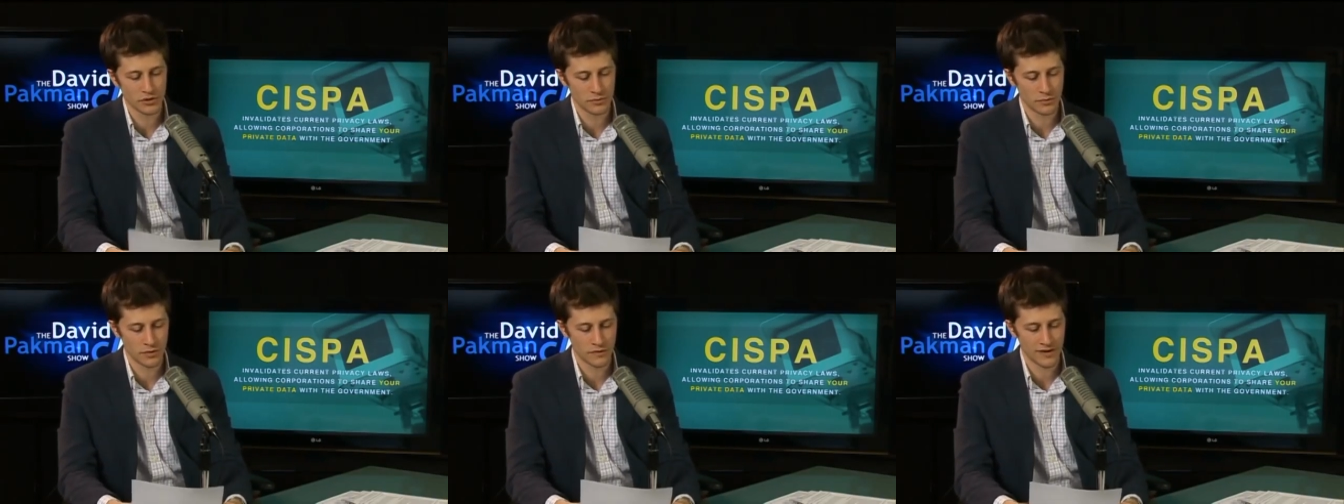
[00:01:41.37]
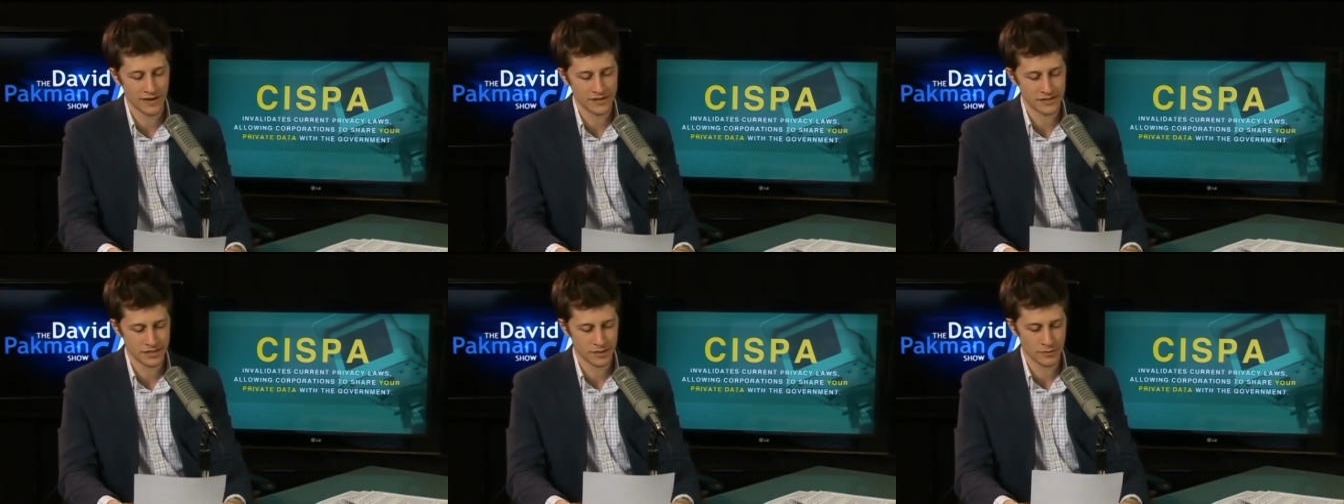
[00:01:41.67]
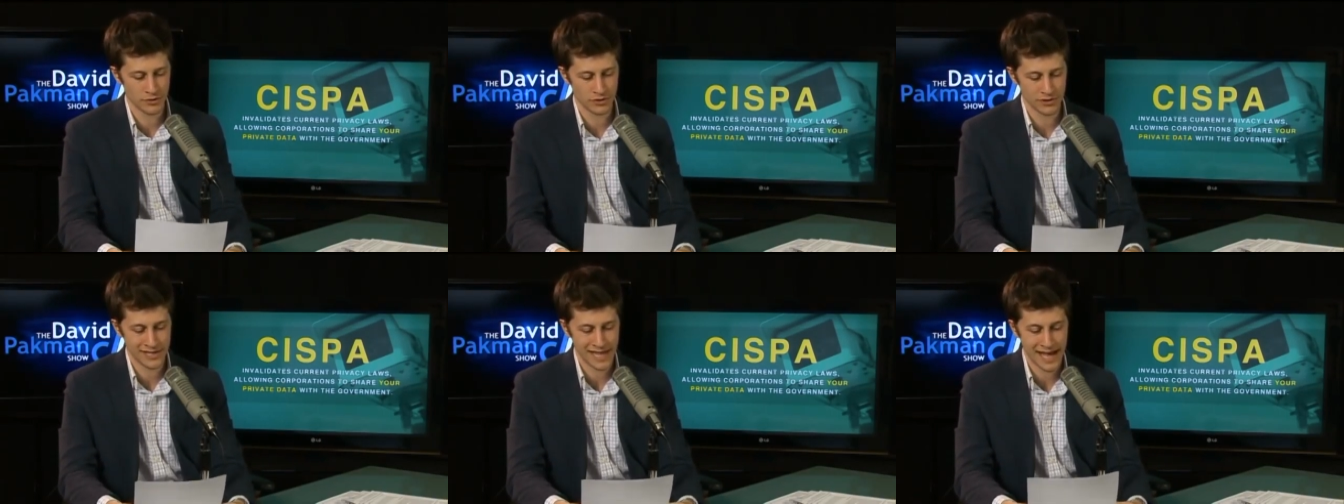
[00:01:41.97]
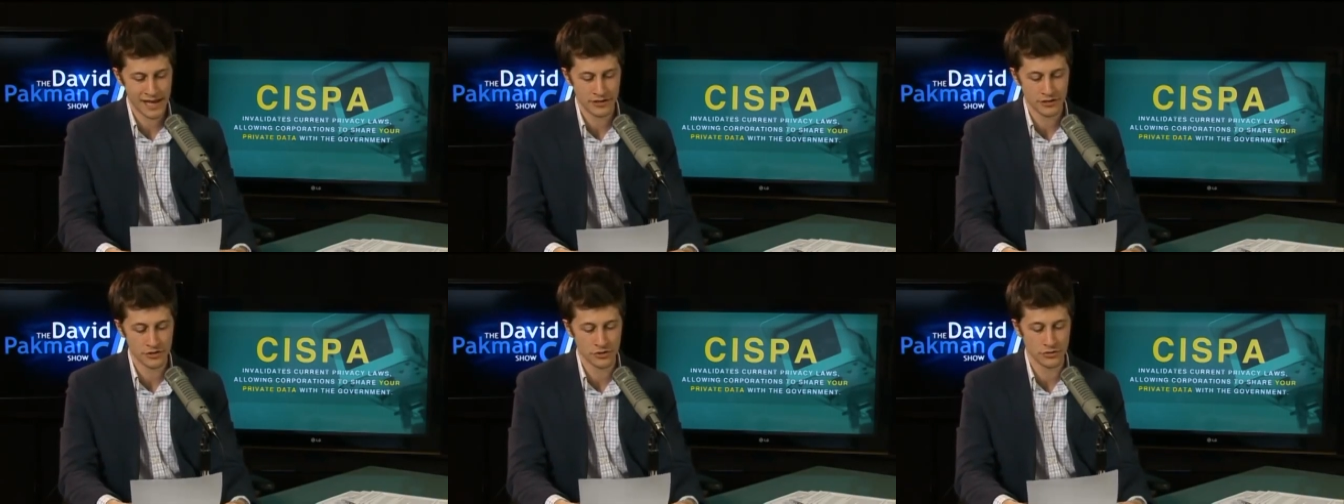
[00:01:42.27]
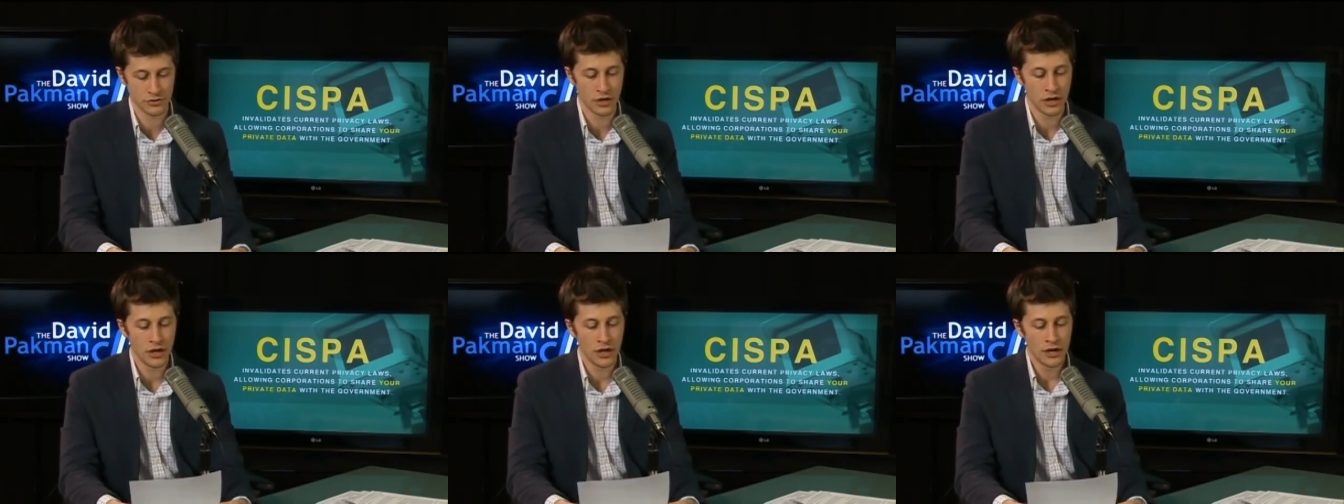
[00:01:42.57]
and provide similar
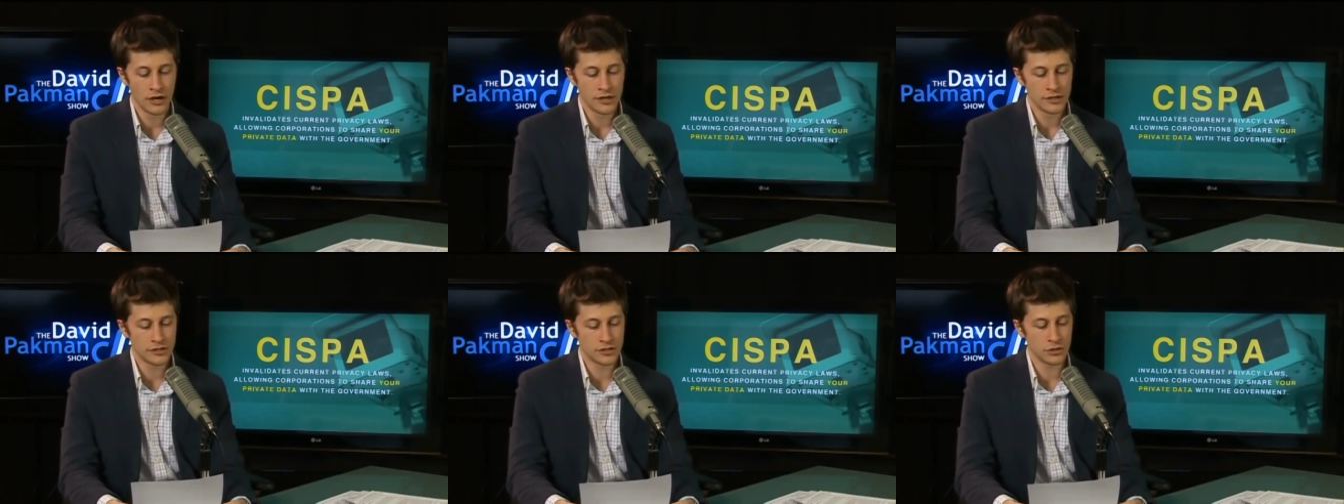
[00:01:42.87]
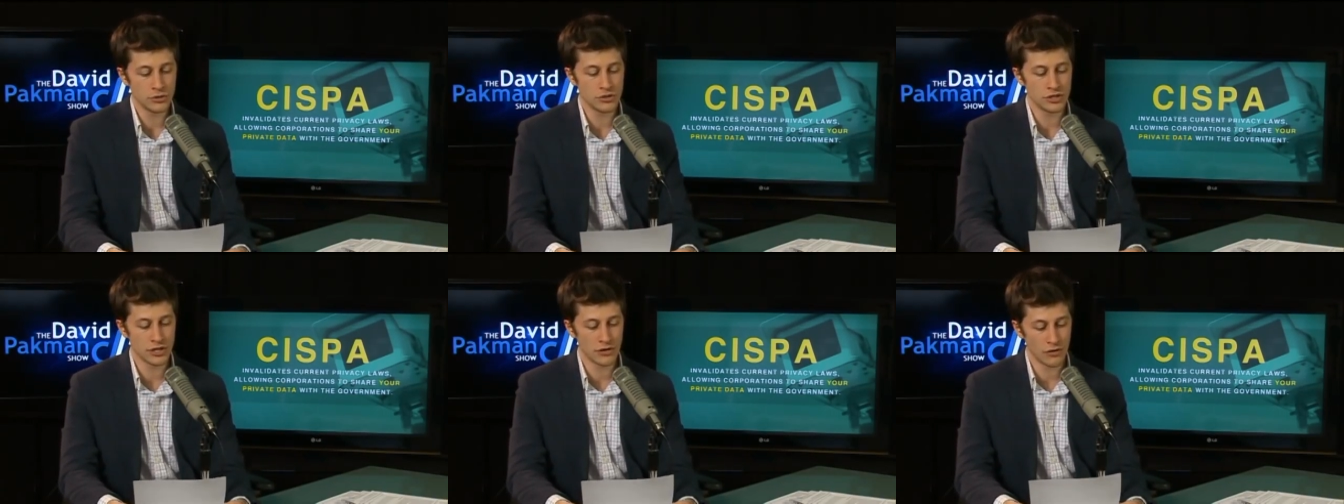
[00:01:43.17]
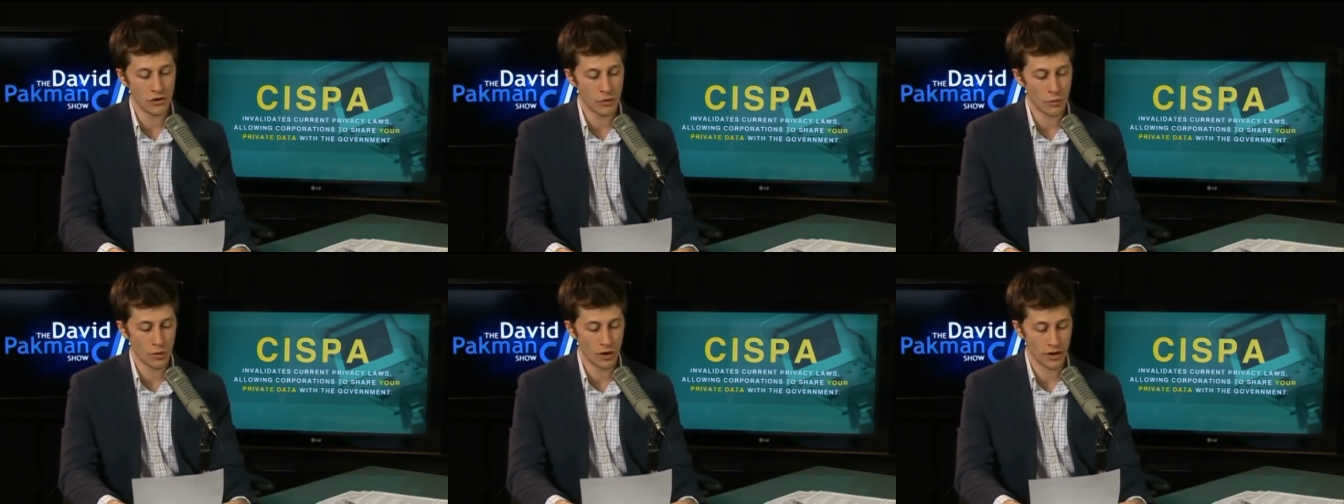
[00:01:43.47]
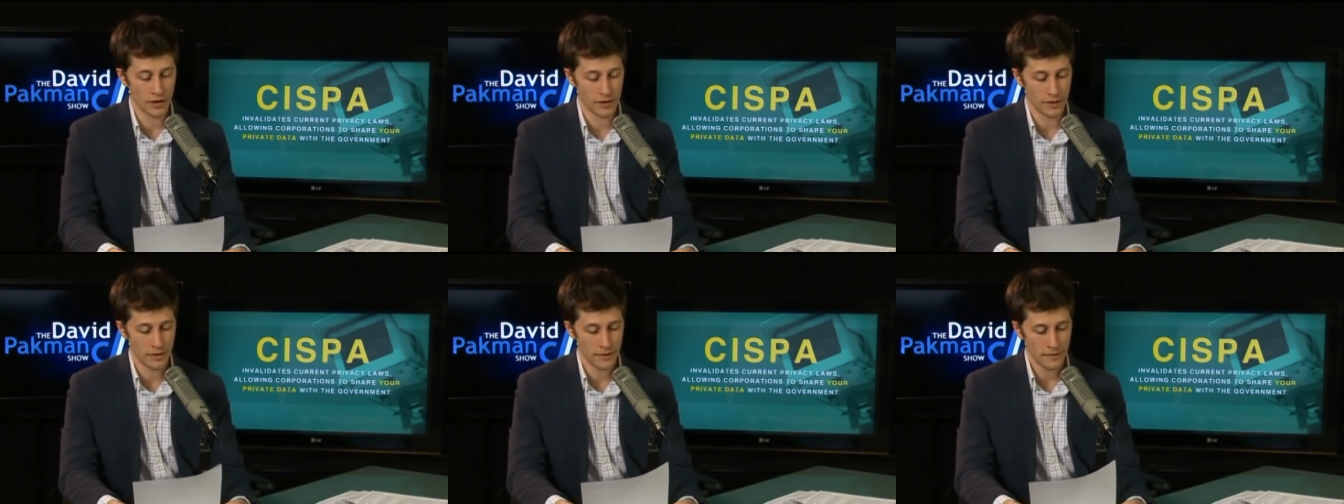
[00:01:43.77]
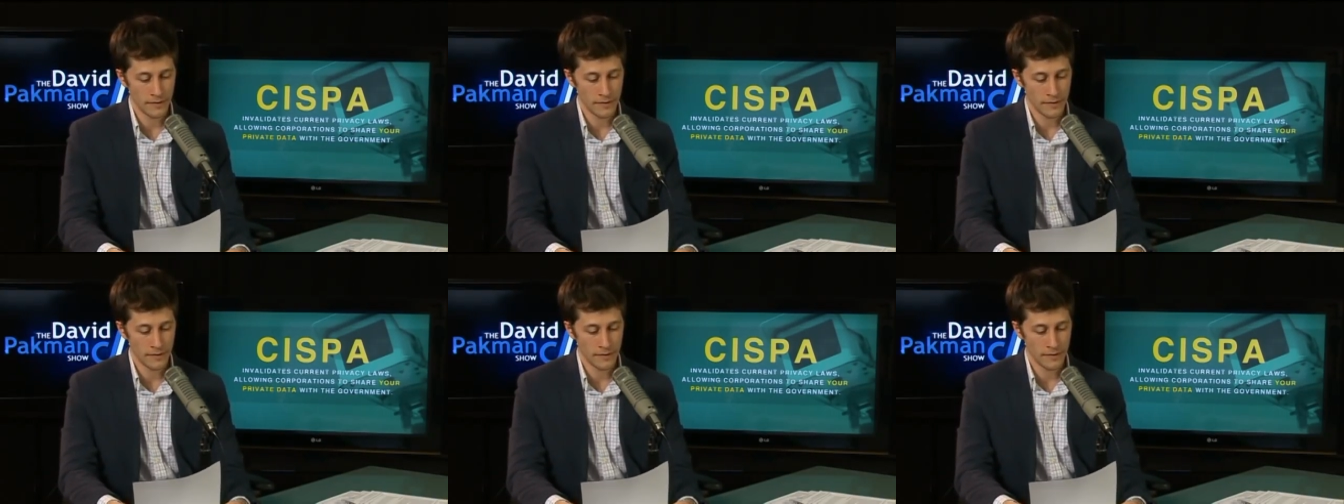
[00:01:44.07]
latitude. 201